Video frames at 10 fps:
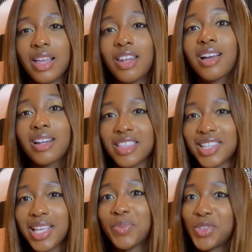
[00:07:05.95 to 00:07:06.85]
Luckily
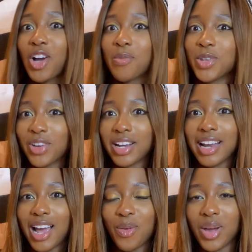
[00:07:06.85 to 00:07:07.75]
there's that pajama trend
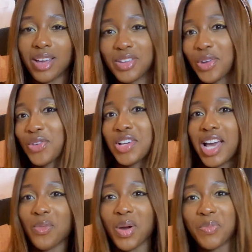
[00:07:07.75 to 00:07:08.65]
now where, you know, you can
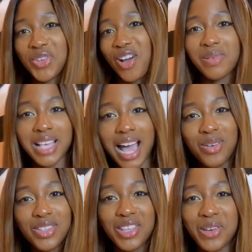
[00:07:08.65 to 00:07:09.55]
kind of wear pajamas
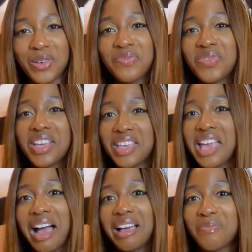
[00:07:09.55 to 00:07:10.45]
out. So
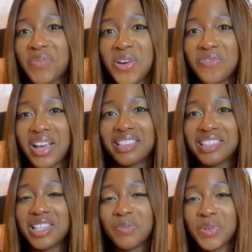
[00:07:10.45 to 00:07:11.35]
yeah, perfect,
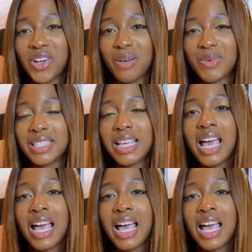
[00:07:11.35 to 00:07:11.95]
silk pajamas.